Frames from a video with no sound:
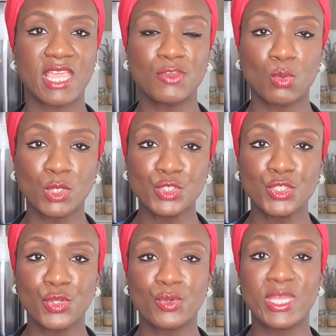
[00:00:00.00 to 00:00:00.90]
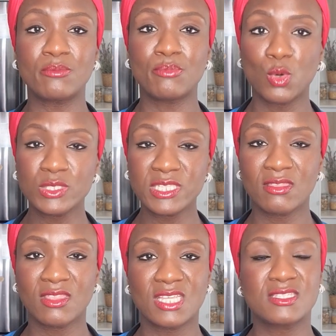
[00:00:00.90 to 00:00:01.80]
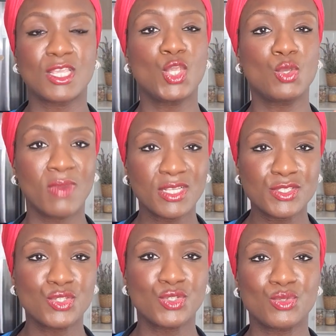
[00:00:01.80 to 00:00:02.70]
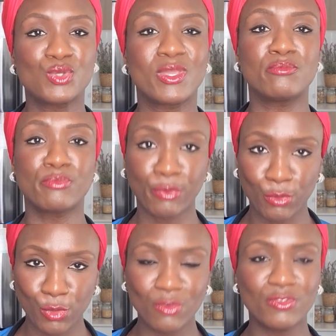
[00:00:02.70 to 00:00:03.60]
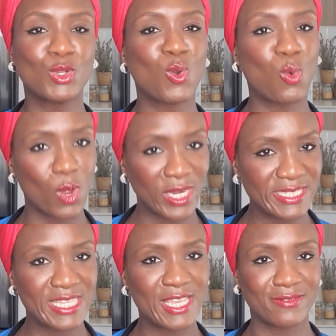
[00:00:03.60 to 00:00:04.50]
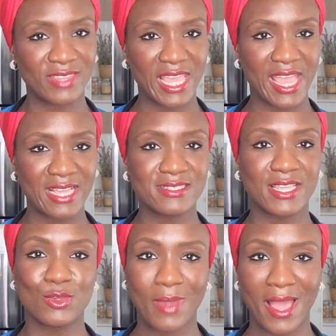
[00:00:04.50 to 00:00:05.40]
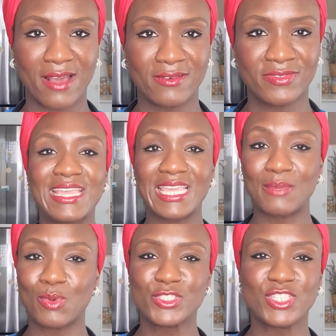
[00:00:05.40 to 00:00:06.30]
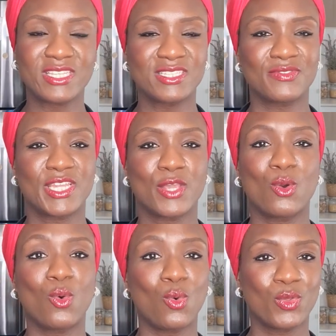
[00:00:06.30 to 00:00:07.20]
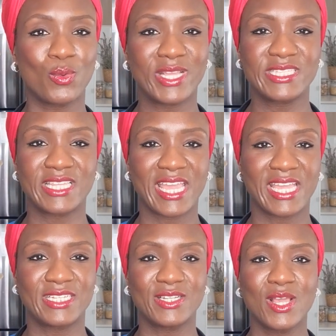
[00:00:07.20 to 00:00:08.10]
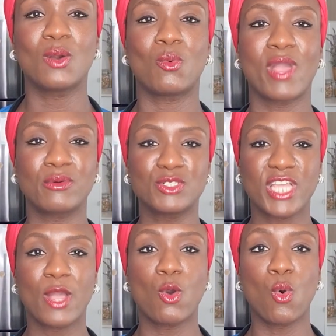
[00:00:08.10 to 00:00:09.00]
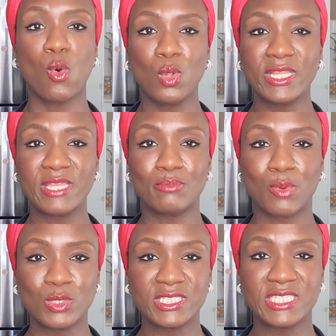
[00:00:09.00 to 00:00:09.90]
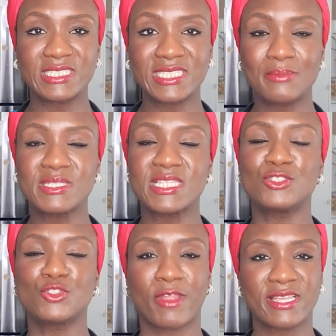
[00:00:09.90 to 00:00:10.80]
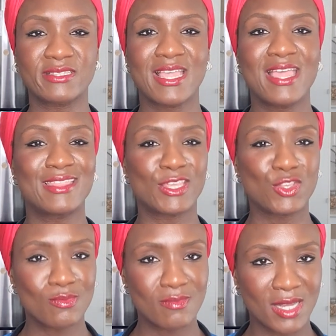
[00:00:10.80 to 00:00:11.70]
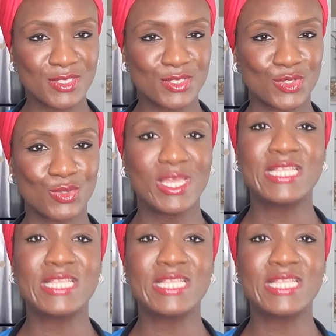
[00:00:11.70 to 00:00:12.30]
If you want to know important things that you must do to improve the quality of the eggs that you have, keep watching this video all the way to the end, where I will share all important tips and tricks that you must do